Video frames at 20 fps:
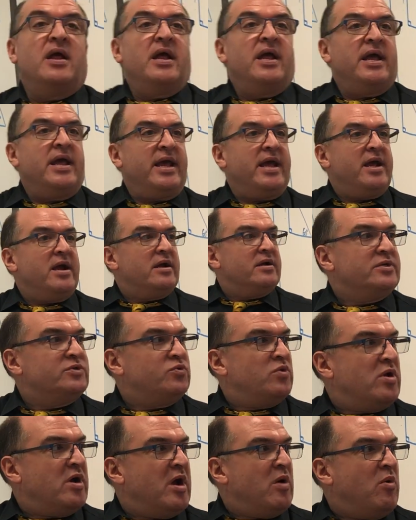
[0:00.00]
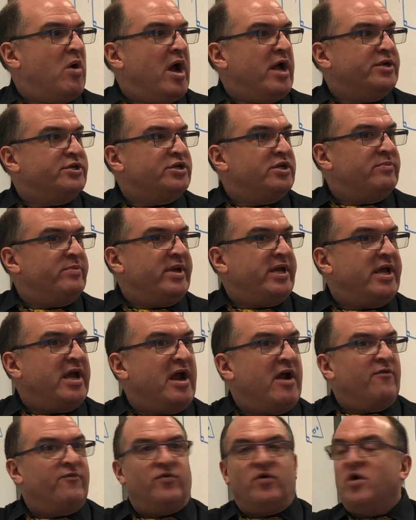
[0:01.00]
Here's where I want you to be
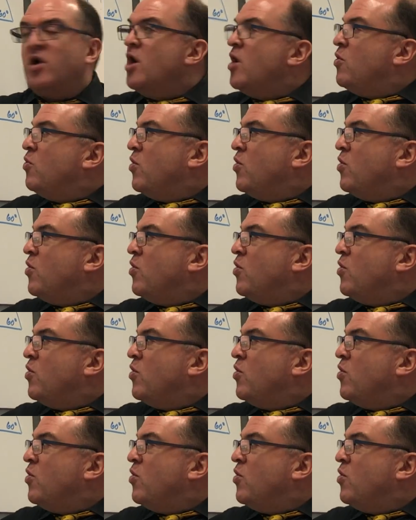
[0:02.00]
careful.